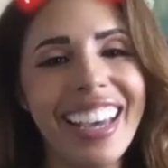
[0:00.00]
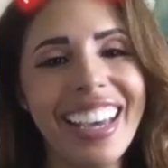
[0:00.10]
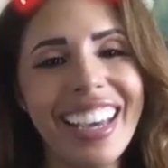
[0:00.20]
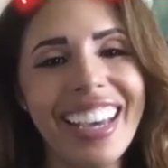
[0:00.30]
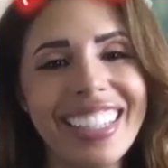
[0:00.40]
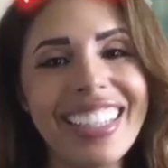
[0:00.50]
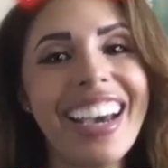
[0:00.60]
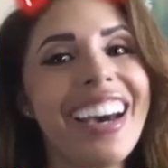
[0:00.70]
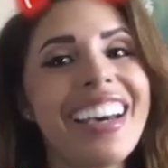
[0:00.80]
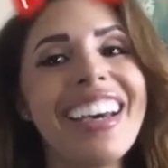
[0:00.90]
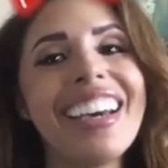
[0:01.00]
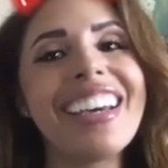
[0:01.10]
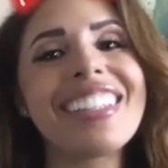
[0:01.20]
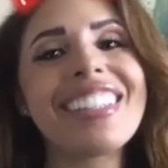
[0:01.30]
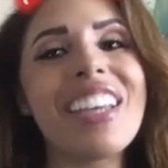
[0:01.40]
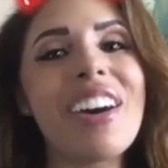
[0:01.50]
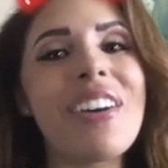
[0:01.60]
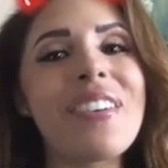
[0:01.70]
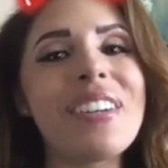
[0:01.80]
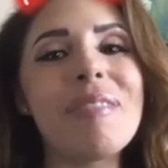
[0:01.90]
Yeah.
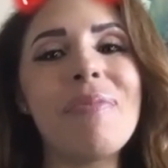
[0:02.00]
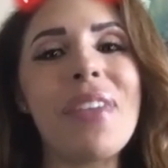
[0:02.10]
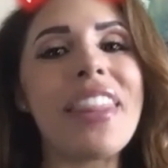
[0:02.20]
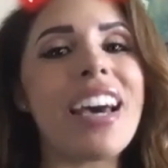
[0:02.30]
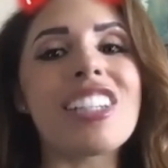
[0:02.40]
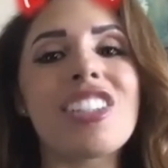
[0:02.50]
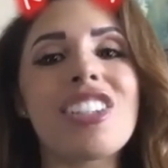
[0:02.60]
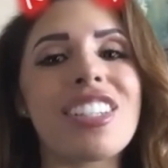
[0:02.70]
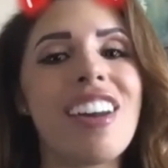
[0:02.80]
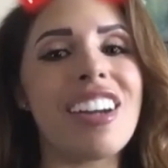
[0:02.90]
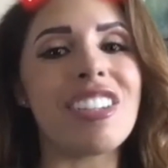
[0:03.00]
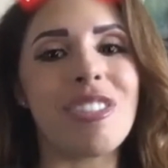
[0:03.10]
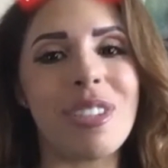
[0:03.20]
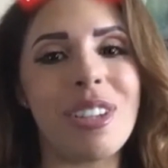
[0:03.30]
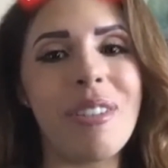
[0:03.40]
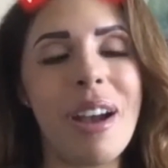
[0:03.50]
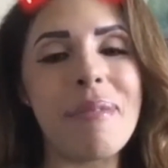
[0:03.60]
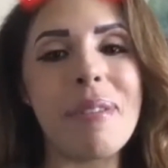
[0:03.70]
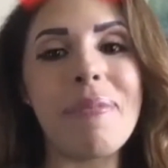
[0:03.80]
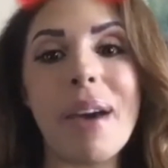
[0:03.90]
So, and that's just not true. I
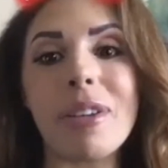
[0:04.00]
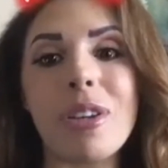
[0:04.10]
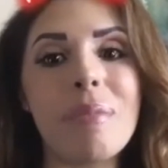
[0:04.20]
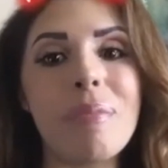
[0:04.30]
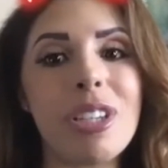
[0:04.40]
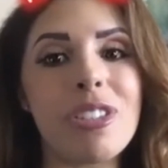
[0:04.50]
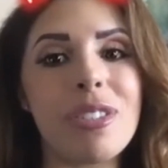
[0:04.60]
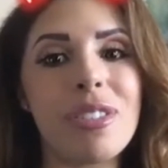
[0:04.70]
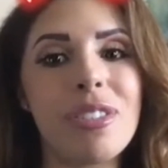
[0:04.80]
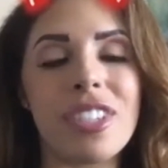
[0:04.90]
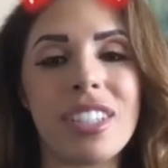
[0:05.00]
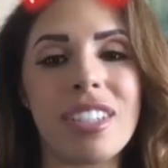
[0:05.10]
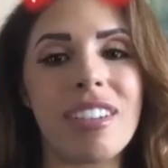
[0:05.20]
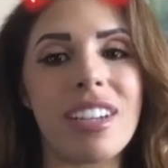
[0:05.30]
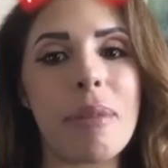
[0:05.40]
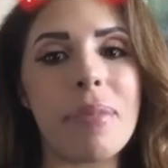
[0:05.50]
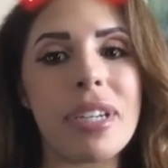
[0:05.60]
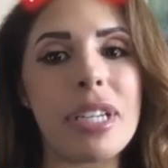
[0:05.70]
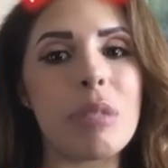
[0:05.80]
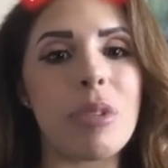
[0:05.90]
mean, that could be true for certain
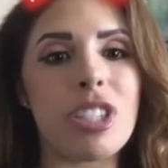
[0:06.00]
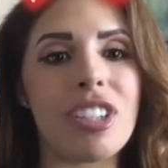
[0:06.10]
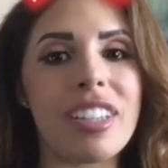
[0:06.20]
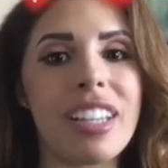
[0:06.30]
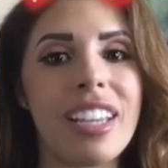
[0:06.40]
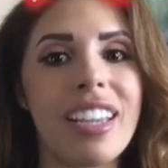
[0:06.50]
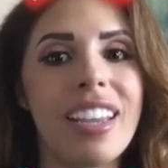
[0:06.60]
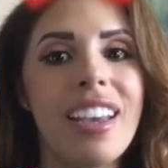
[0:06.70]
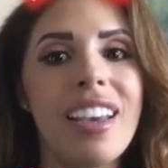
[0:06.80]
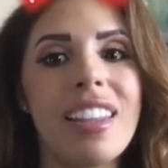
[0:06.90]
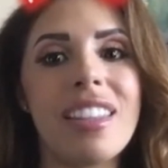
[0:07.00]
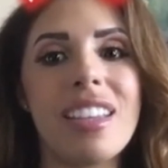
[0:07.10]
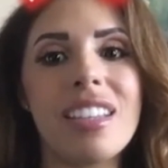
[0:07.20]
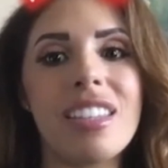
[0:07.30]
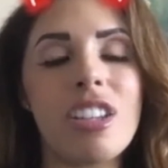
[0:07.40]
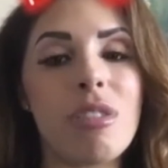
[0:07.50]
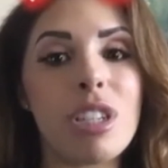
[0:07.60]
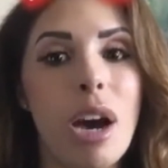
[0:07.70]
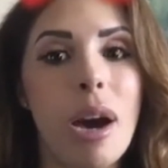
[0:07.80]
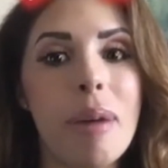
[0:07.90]
companies, but certainly these,
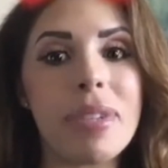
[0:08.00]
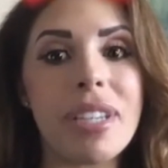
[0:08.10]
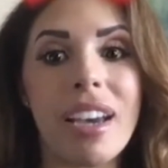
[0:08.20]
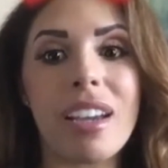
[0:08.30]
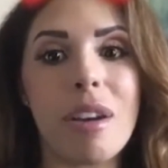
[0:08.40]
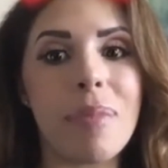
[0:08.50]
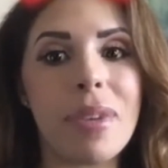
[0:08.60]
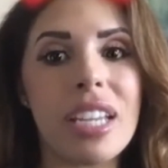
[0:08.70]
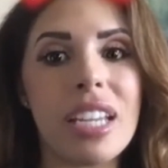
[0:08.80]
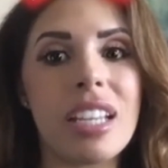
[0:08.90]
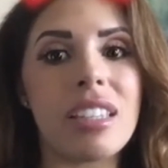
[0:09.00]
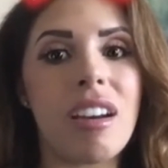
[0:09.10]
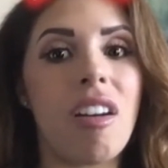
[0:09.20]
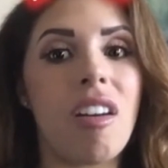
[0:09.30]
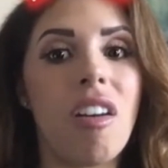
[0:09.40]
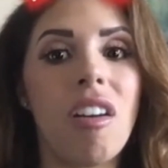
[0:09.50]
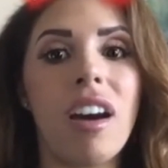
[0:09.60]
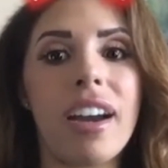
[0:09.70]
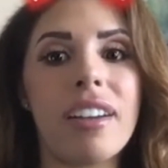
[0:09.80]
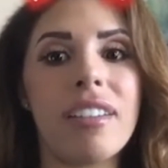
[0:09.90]
top tech companies are all
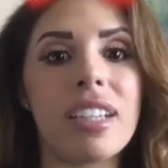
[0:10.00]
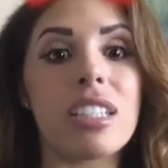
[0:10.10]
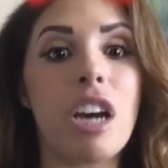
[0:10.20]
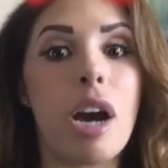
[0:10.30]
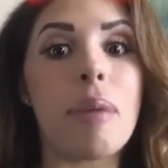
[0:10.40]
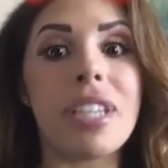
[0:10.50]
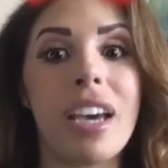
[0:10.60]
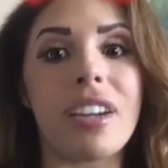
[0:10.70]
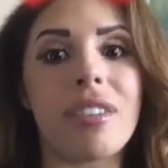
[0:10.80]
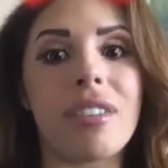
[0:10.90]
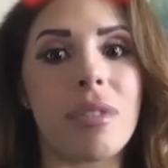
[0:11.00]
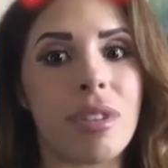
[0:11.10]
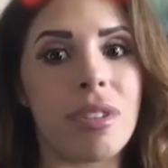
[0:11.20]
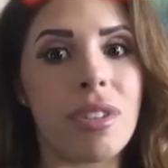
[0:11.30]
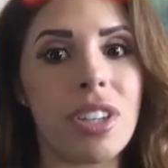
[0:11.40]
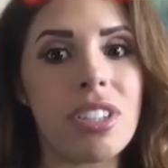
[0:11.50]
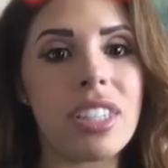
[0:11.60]
hiring top tech recruiters.